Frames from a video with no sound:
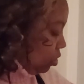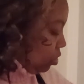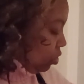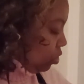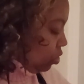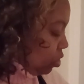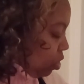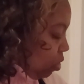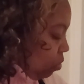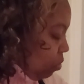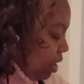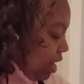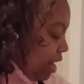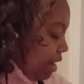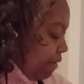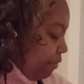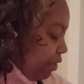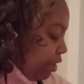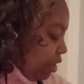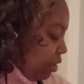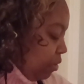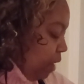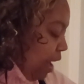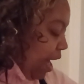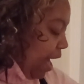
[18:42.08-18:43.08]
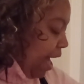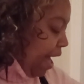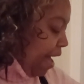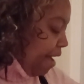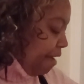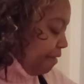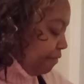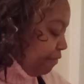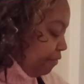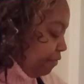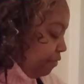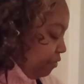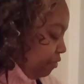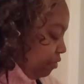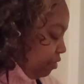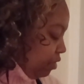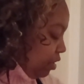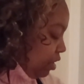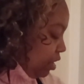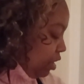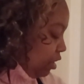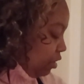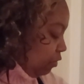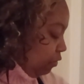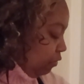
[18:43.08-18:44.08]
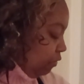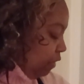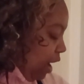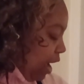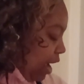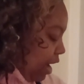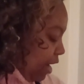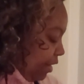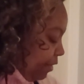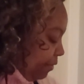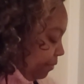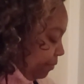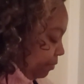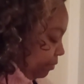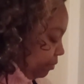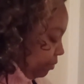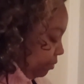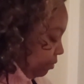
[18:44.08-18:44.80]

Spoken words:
So whatever you have is fine.